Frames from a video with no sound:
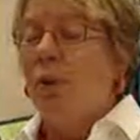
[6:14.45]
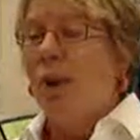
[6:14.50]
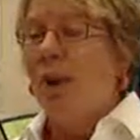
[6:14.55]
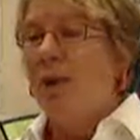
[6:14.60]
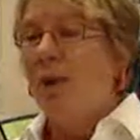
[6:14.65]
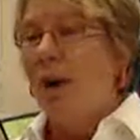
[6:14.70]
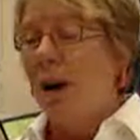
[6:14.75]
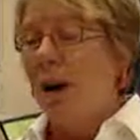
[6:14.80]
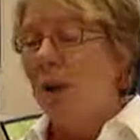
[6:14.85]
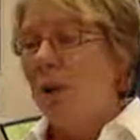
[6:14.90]

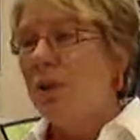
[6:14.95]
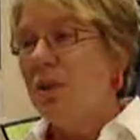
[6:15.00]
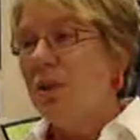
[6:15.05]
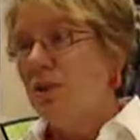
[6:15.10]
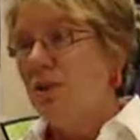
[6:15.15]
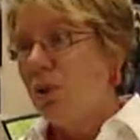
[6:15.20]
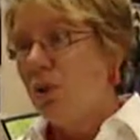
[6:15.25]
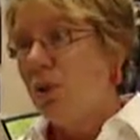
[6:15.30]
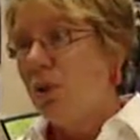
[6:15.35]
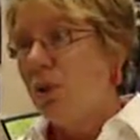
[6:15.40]
that our
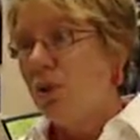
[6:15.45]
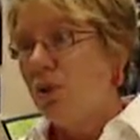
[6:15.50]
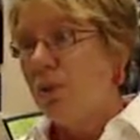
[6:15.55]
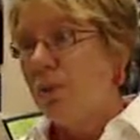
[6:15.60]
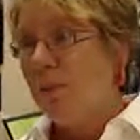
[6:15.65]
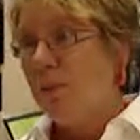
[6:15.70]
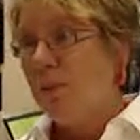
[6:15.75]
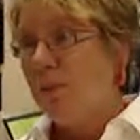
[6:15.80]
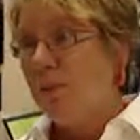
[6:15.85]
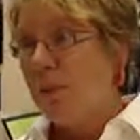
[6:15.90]

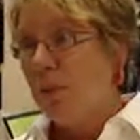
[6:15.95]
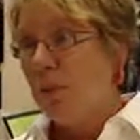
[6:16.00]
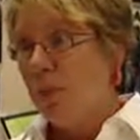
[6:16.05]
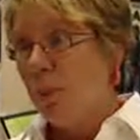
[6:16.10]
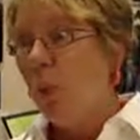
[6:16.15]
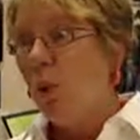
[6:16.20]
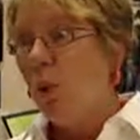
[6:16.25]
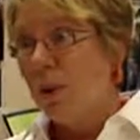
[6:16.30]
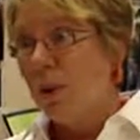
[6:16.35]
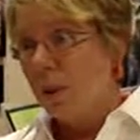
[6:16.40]
institution
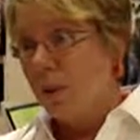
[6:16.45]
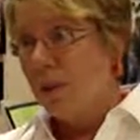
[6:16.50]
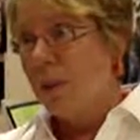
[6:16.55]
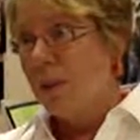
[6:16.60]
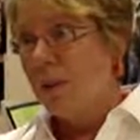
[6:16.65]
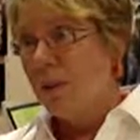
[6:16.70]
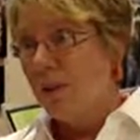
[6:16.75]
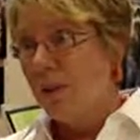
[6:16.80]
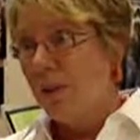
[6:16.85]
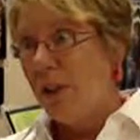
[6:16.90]

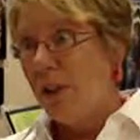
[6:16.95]
supports